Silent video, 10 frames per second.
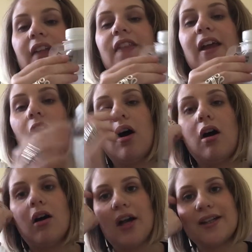They are
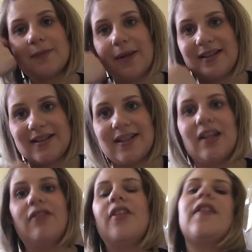
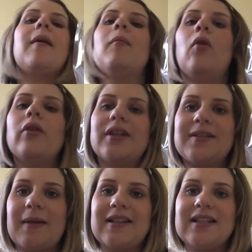expensive. They're more
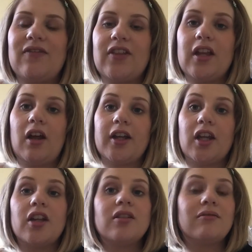expensive than
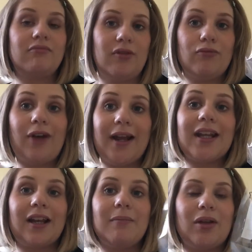like
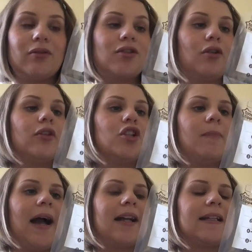regular milk storage
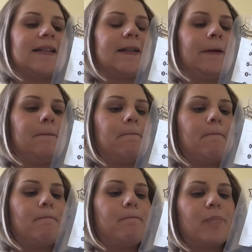bags,
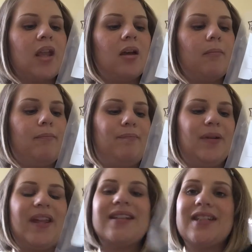
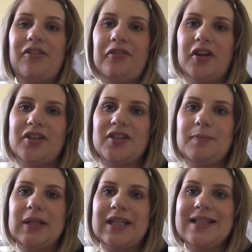but they're different
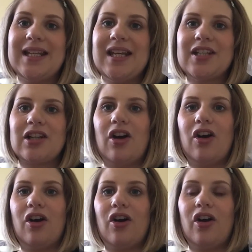because these
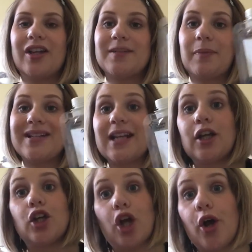are express
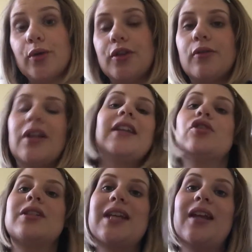and go. You can
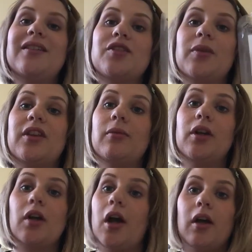literally take this with you
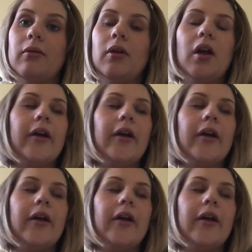and go.